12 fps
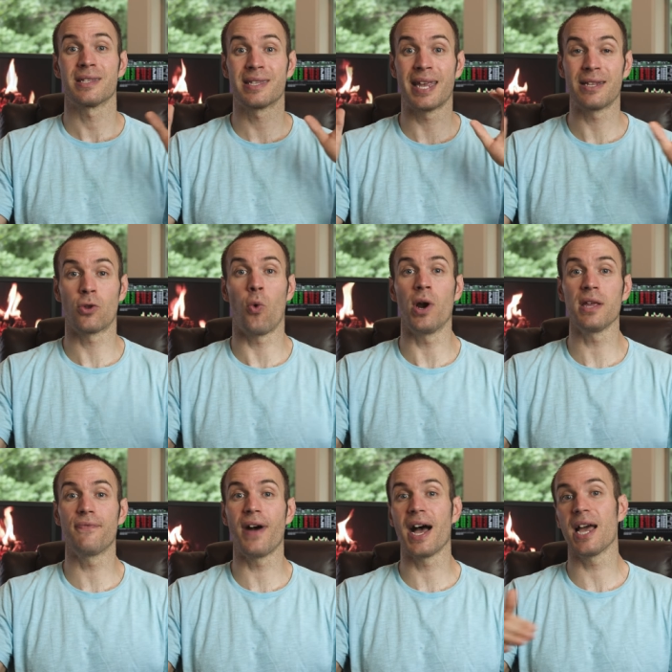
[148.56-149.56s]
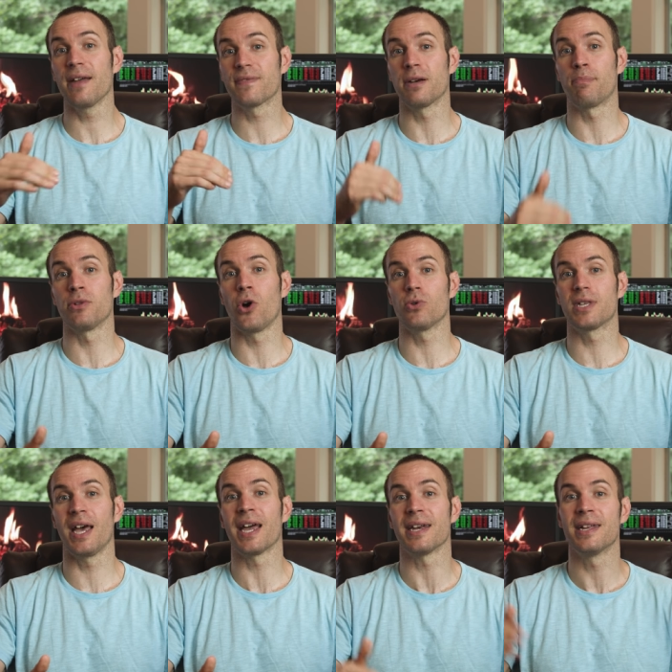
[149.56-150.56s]
To 25 to below
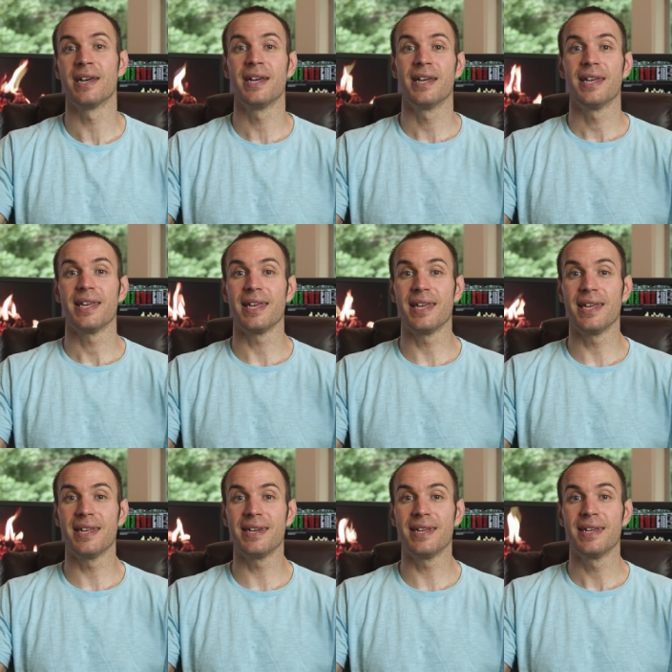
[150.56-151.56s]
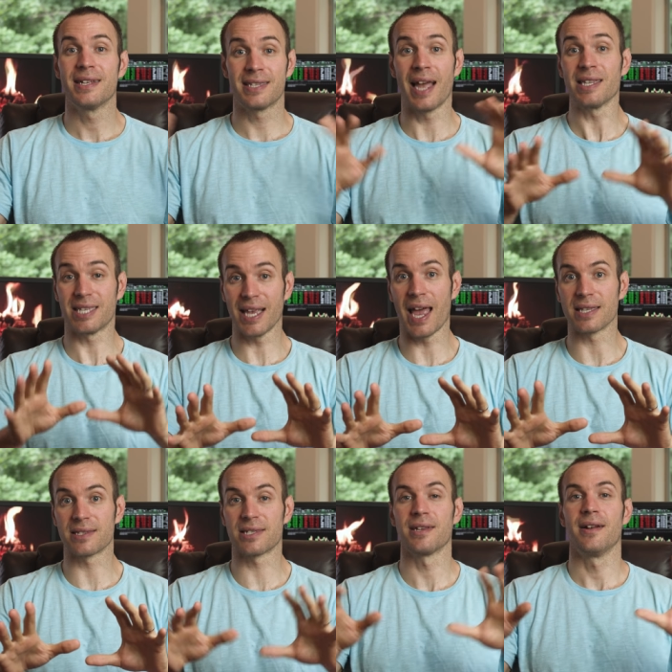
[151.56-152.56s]
10 in 10
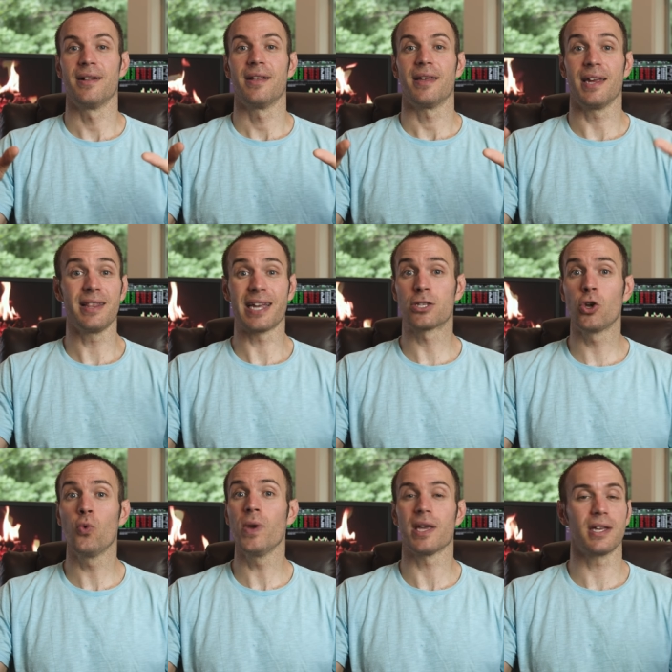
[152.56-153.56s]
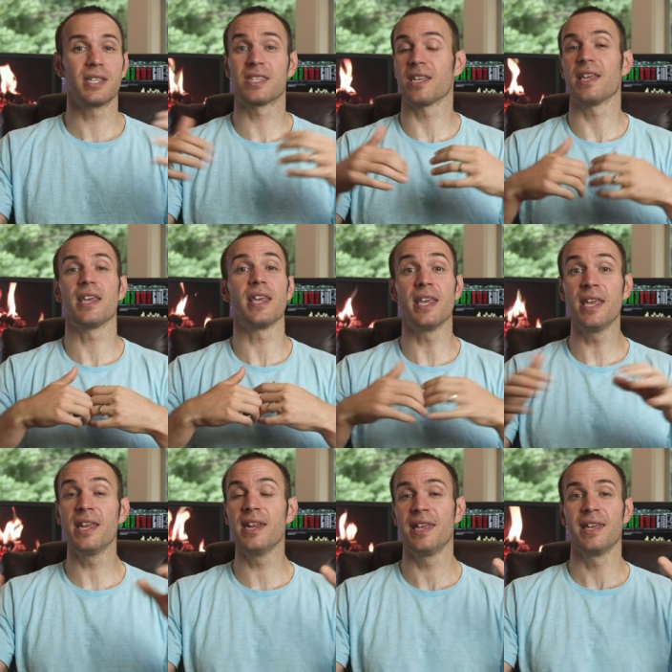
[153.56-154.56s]
cents in like two weeks. It's
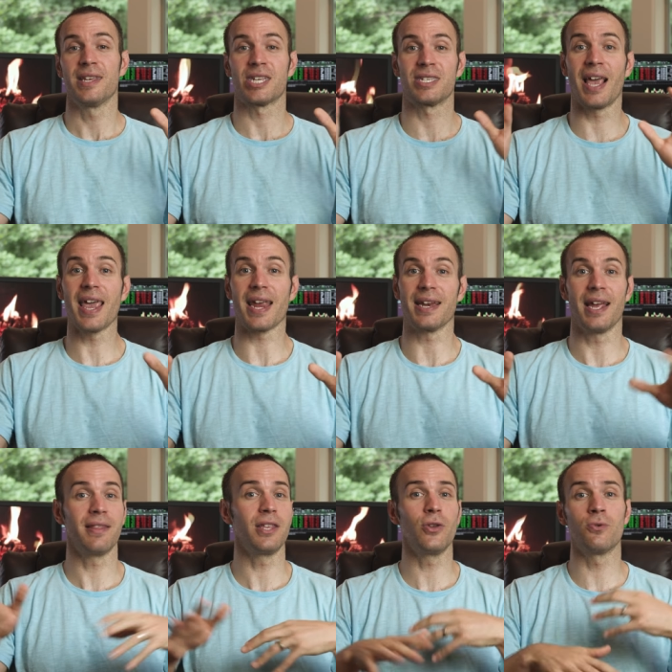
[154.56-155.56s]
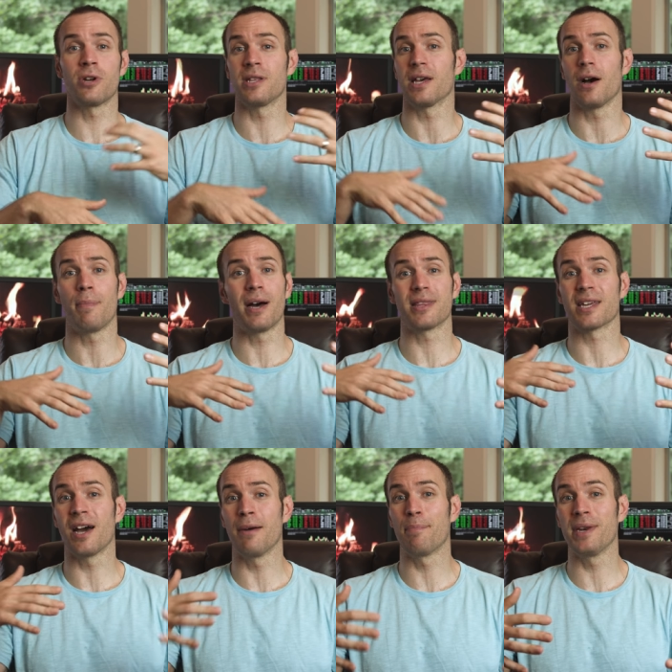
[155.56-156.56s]
insane. And then you read about the
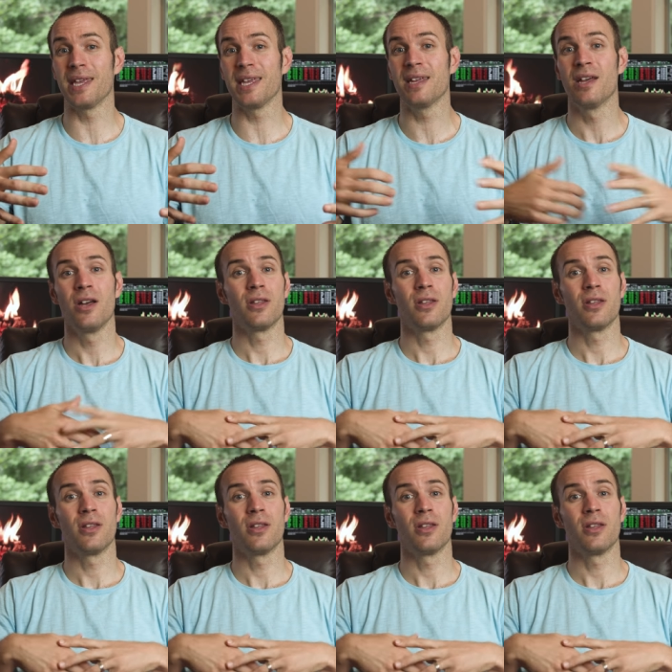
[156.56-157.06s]
company,